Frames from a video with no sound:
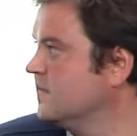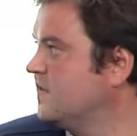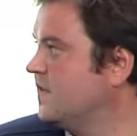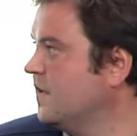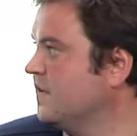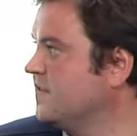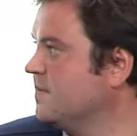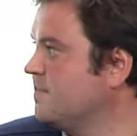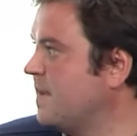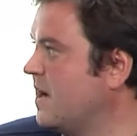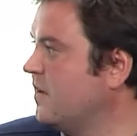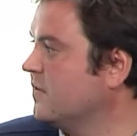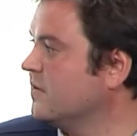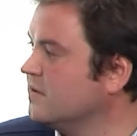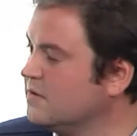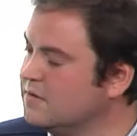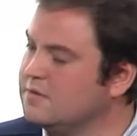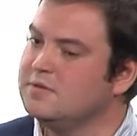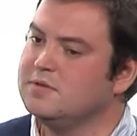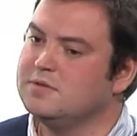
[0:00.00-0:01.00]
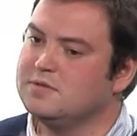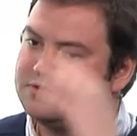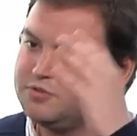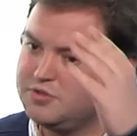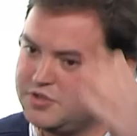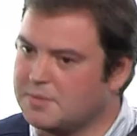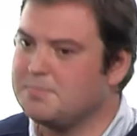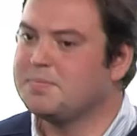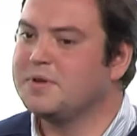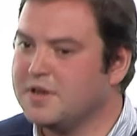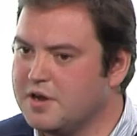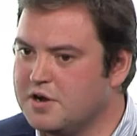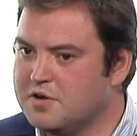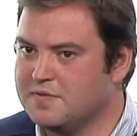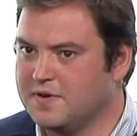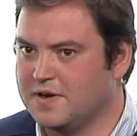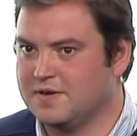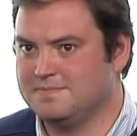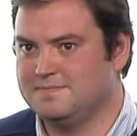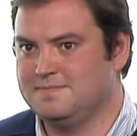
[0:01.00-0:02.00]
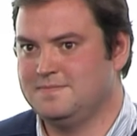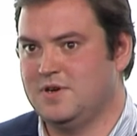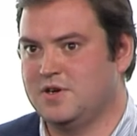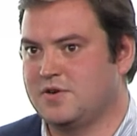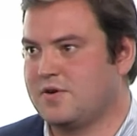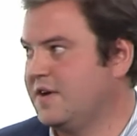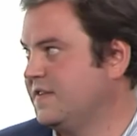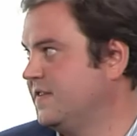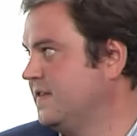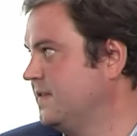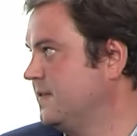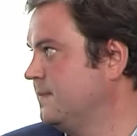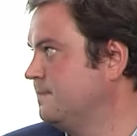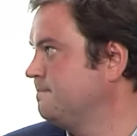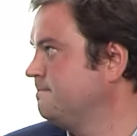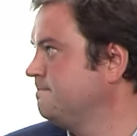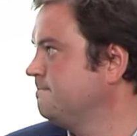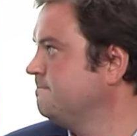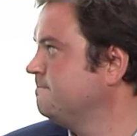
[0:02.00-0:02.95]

So it's about jumping over a crisis.